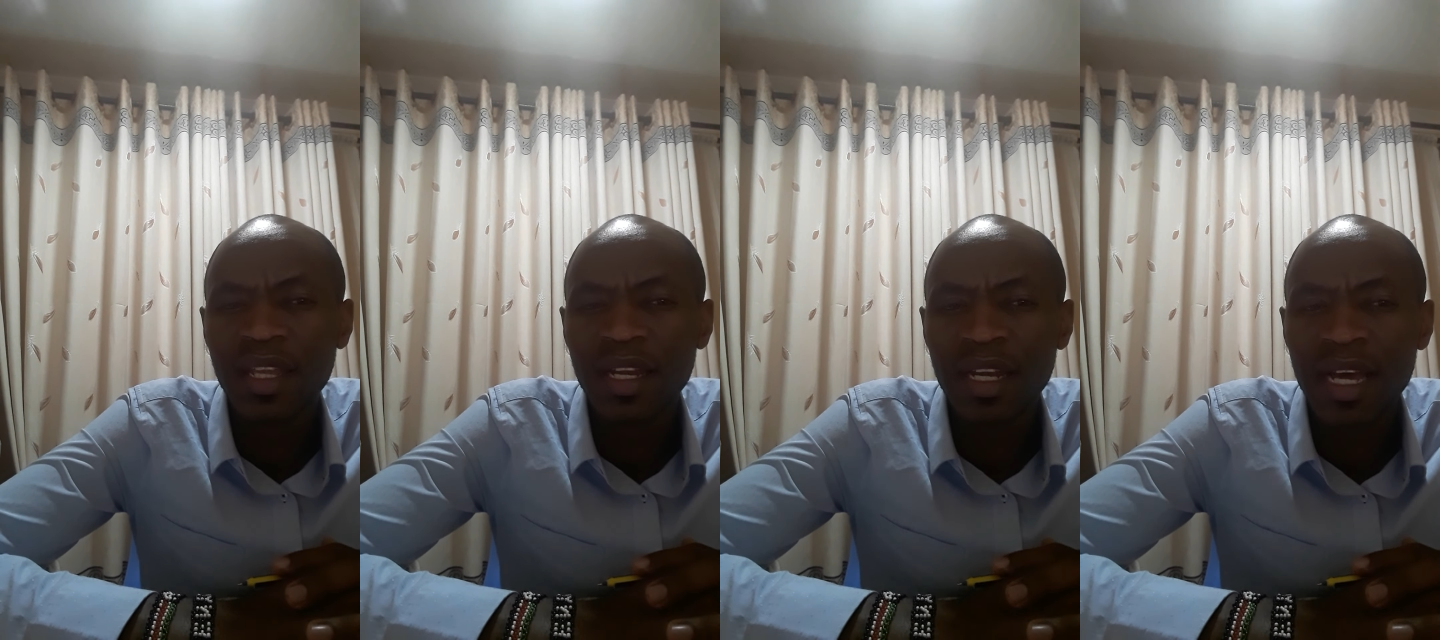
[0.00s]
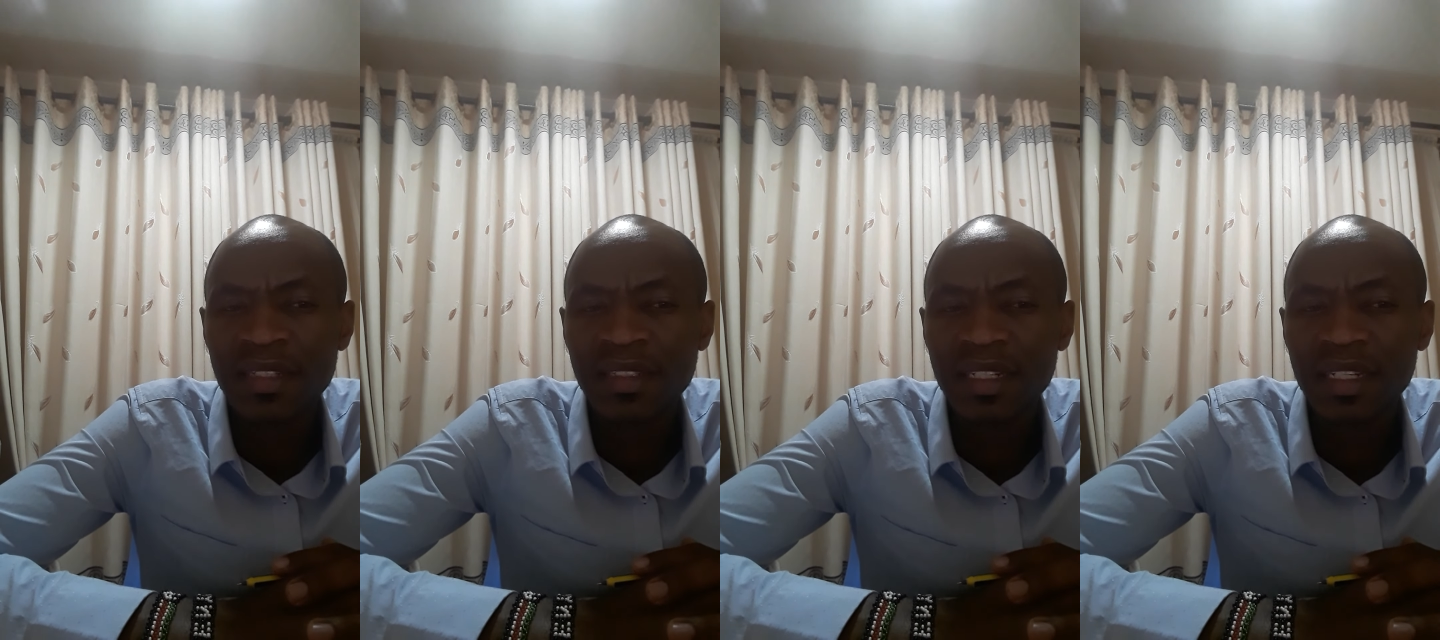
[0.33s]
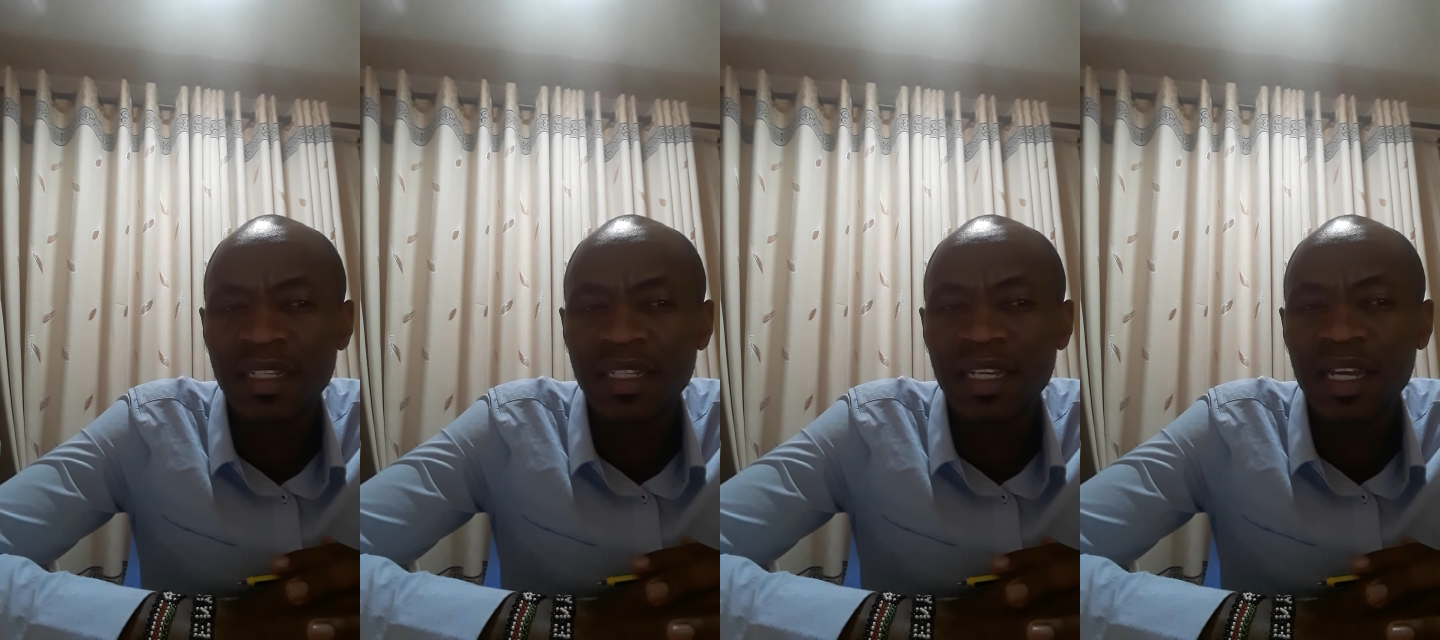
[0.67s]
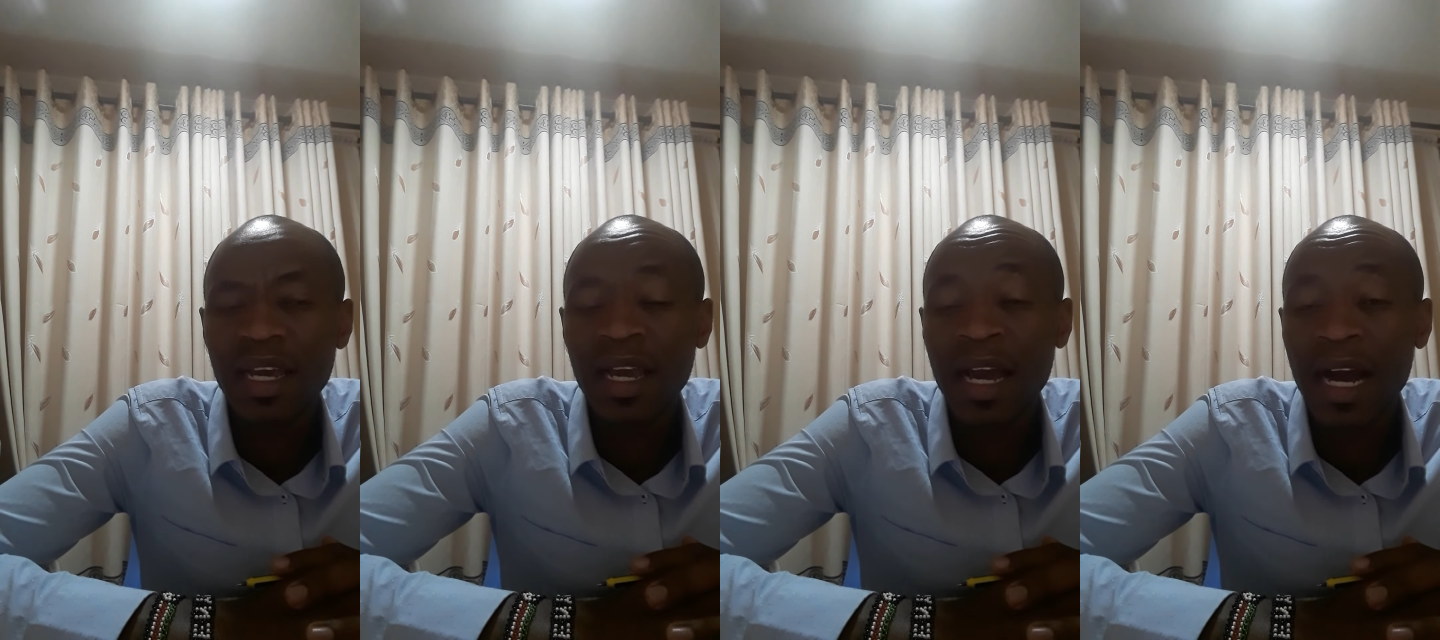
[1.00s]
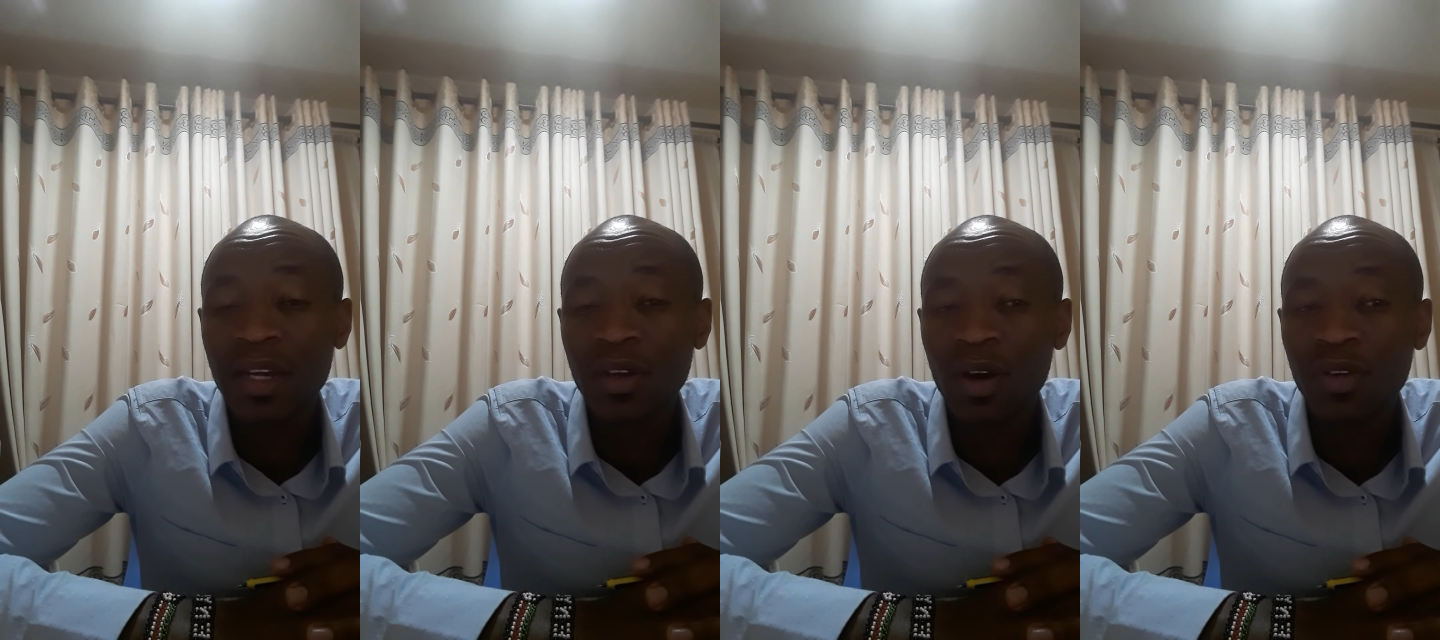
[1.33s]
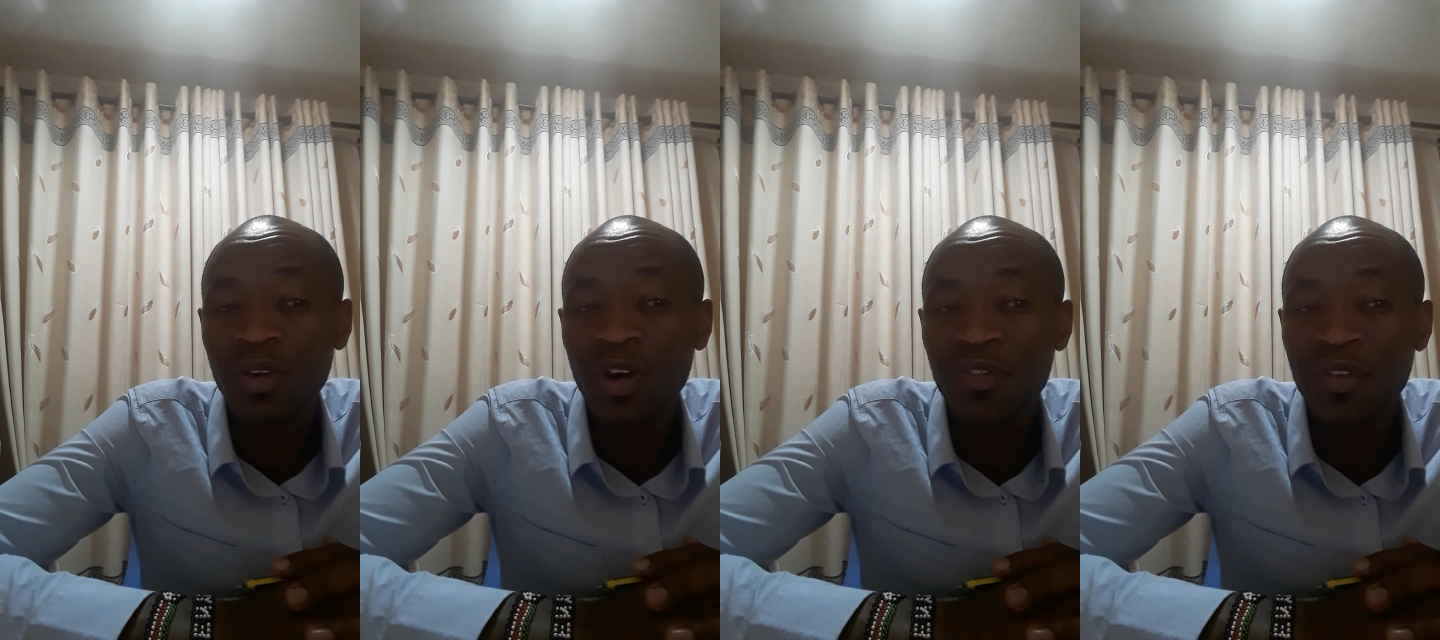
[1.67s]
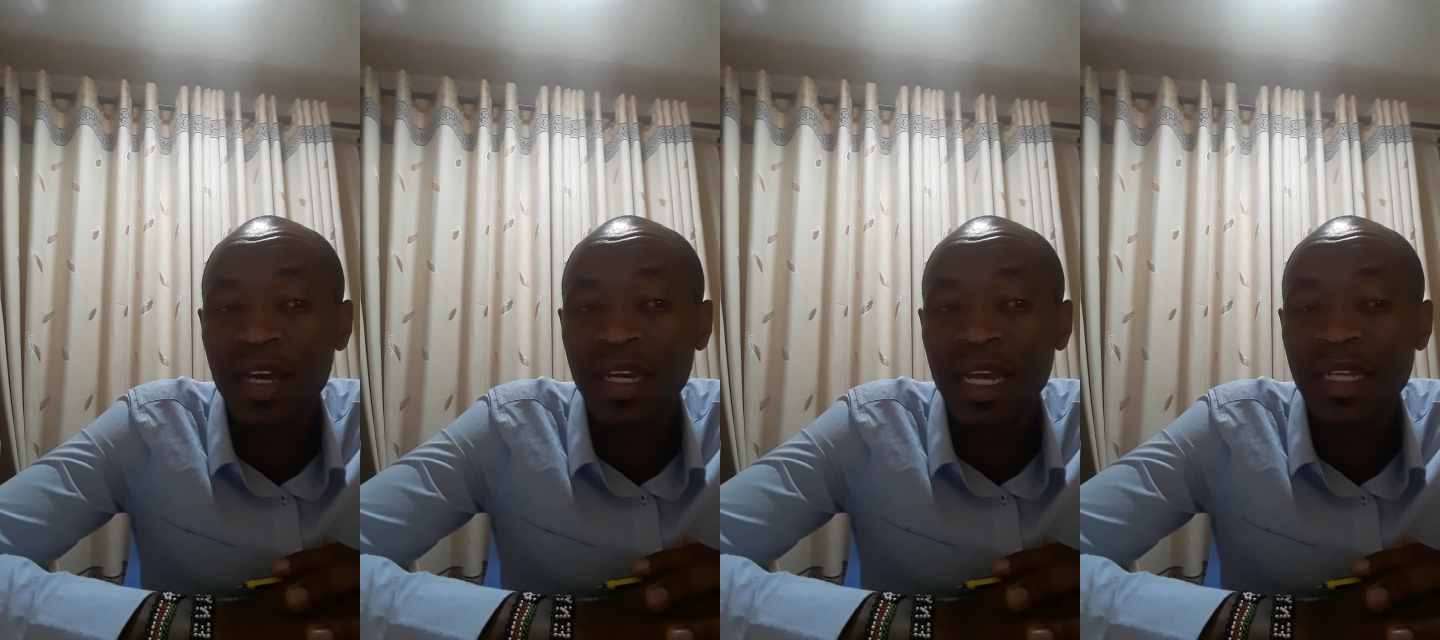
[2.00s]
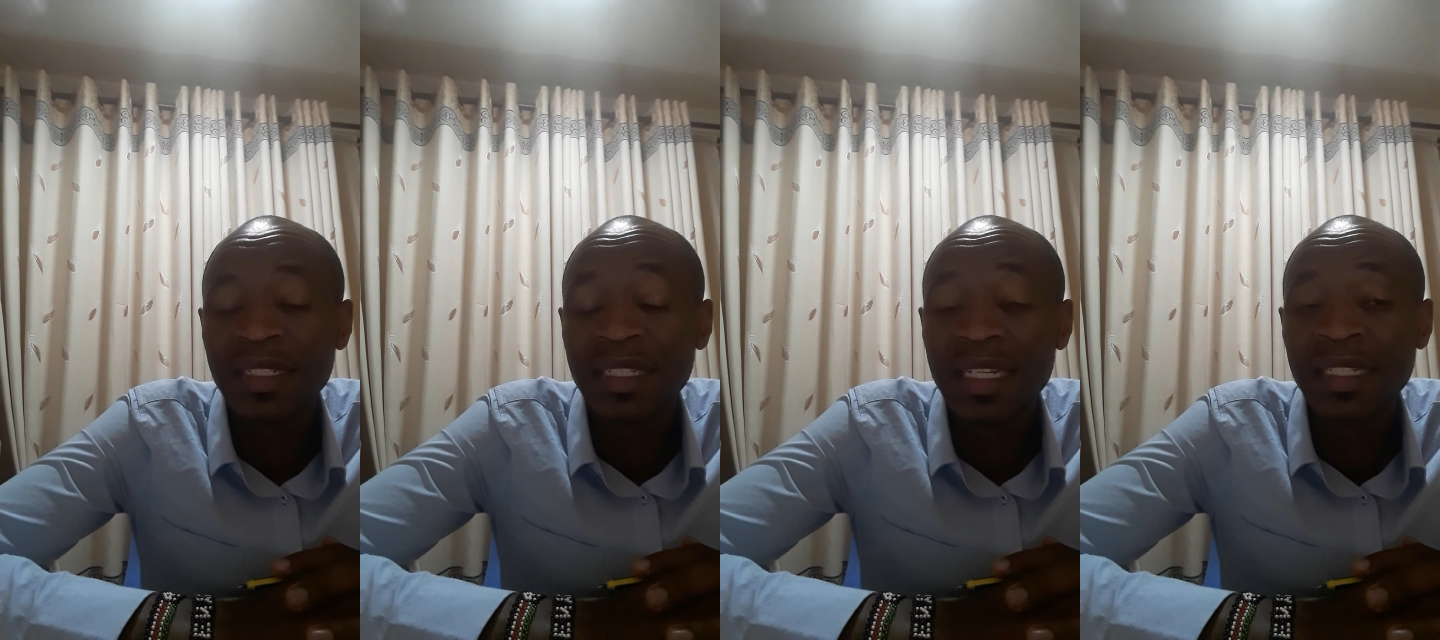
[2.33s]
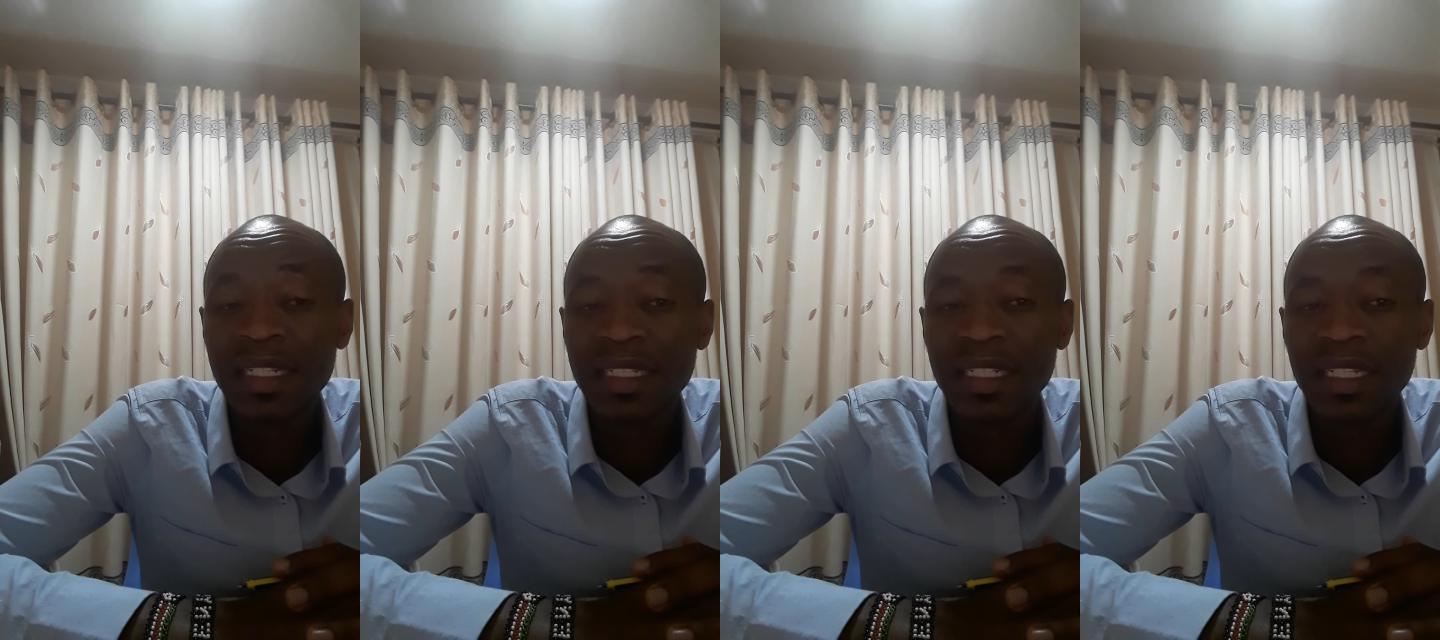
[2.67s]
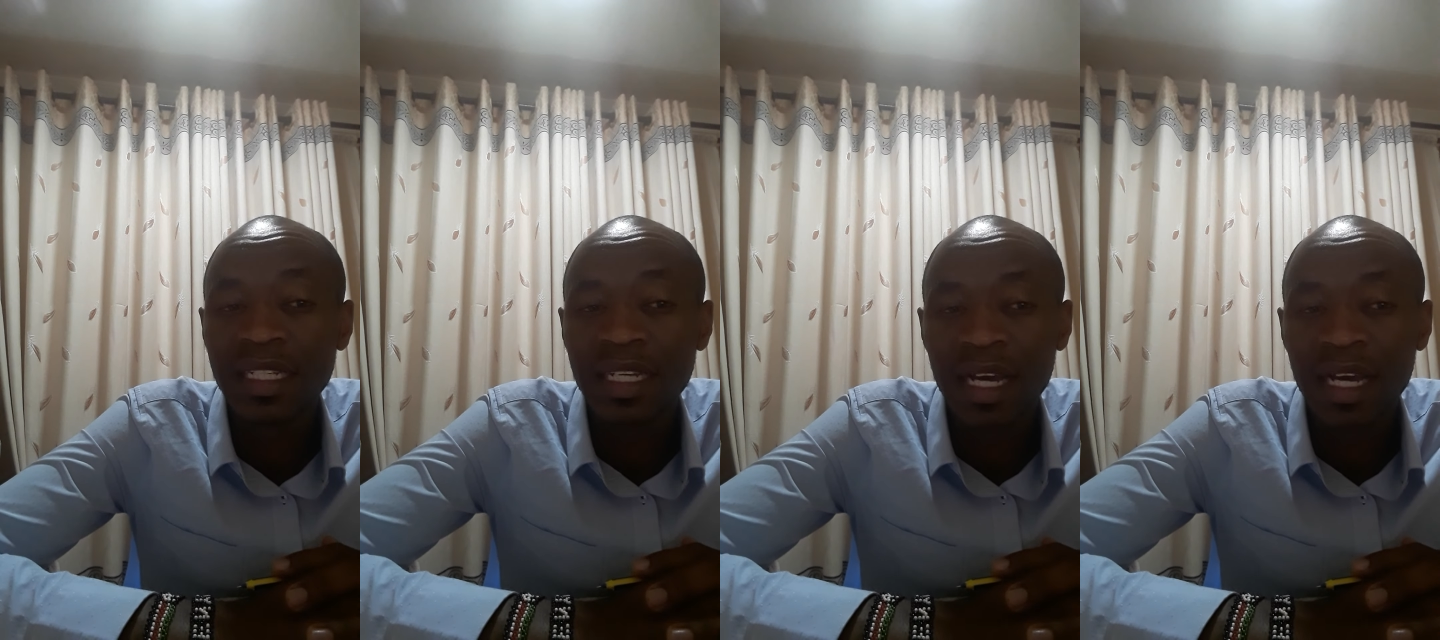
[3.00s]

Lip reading: Lastly, canon of elasticity.